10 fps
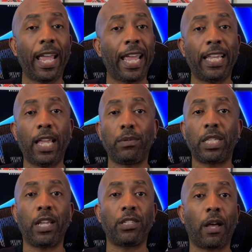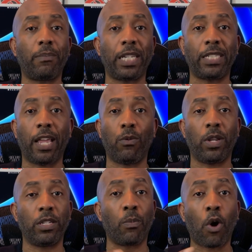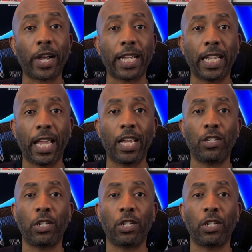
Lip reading: He keeps things up to date with his marketing